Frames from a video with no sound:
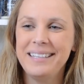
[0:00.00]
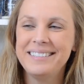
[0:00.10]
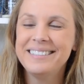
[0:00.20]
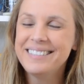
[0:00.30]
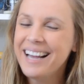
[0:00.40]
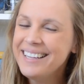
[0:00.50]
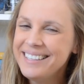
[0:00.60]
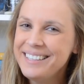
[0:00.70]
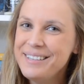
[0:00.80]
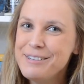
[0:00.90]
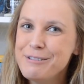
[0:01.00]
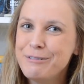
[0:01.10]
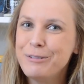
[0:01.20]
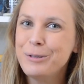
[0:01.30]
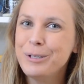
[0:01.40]
excited
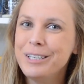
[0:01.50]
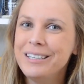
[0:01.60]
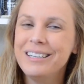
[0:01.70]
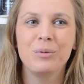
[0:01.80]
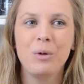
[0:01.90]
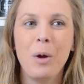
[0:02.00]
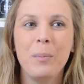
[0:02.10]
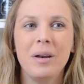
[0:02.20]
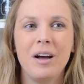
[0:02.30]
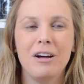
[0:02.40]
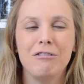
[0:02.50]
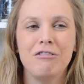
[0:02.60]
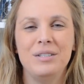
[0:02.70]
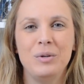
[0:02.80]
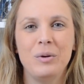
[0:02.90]
for
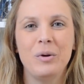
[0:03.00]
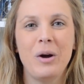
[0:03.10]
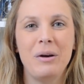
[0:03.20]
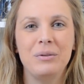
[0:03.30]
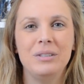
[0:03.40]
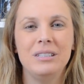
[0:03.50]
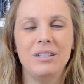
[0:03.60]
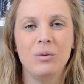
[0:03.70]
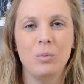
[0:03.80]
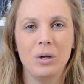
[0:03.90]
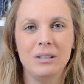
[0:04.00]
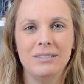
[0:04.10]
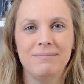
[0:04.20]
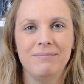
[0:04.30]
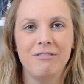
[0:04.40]
Romanov to go out into the world,
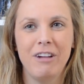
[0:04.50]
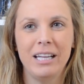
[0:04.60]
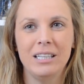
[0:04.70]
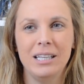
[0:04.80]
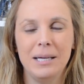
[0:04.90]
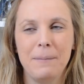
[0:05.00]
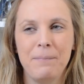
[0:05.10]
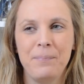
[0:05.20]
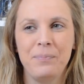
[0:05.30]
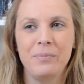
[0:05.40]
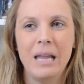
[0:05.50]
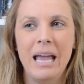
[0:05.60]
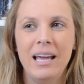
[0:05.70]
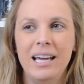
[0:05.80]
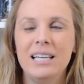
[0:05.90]
finally.
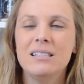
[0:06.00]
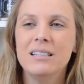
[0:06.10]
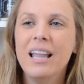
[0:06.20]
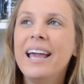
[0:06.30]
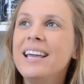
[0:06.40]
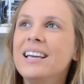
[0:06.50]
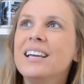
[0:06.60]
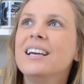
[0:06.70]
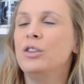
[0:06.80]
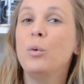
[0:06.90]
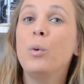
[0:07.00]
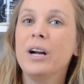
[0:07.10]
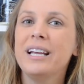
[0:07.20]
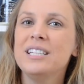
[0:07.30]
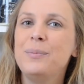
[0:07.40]
It's like the
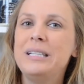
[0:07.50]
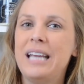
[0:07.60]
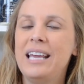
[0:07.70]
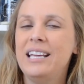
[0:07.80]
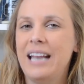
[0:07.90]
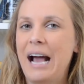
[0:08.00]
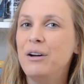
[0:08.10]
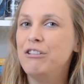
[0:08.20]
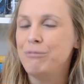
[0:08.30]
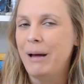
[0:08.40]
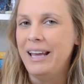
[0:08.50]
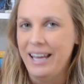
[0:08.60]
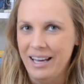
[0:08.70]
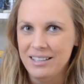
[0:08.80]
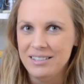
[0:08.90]
work has been taken out of my
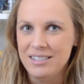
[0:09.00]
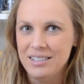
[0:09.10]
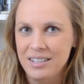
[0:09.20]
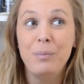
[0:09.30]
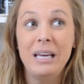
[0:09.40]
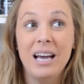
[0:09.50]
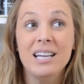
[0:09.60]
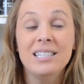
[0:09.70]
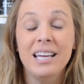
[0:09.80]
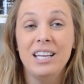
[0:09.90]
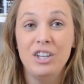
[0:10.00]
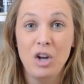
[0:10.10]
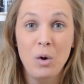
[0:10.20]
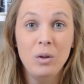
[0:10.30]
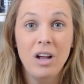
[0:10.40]
hands. Because I can
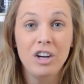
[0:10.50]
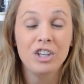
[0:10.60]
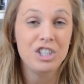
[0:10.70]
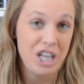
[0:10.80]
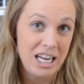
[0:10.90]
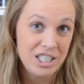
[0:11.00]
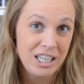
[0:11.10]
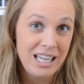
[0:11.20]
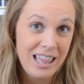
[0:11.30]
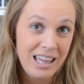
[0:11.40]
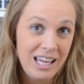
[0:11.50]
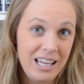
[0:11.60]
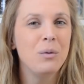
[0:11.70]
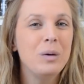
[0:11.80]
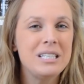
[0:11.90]
no longer change
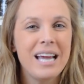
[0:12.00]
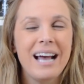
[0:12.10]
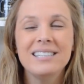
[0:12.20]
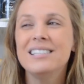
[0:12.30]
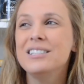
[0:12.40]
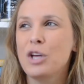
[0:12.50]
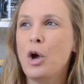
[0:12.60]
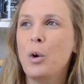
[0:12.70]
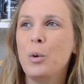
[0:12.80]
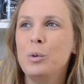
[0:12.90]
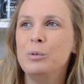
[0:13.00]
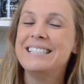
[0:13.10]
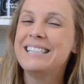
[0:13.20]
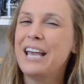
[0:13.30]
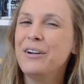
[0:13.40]
anything, which has its own
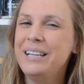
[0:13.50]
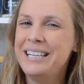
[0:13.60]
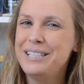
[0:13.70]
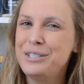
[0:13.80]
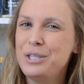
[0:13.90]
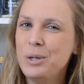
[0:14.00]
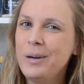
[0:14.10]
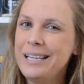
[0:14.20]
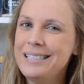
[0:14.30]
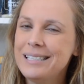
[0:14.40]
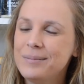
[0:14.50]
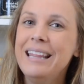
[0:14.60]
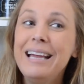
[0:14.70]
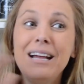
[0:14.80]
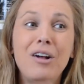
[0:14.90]
scariness to it,
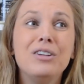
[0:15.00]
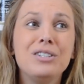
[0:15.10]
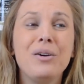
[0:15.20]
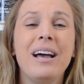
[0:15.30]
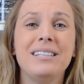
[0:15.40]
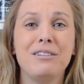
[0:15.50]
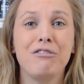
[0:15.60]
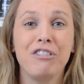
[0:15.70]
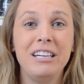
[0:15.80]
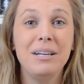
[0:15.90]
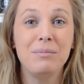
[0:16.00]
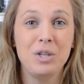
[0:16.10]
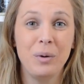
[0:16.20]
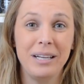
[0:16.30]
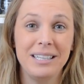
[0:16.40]
that also has a freedom
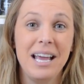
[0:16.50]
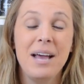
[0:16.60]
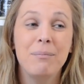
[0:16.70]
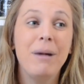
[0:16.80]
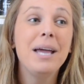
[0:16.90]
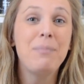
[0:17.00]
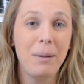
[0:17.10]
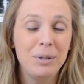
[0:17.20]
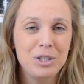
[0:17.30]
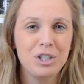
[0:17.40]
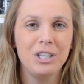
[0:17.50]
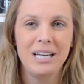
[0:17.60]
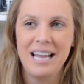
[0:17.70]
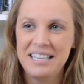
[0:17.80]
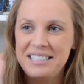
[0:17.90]
to it. My publisher
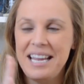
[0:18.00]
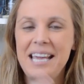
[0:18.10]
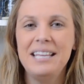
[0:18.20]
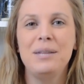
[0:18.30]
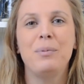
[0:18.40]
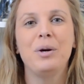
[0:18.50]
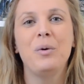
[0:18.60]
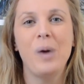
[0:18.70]
has taken the book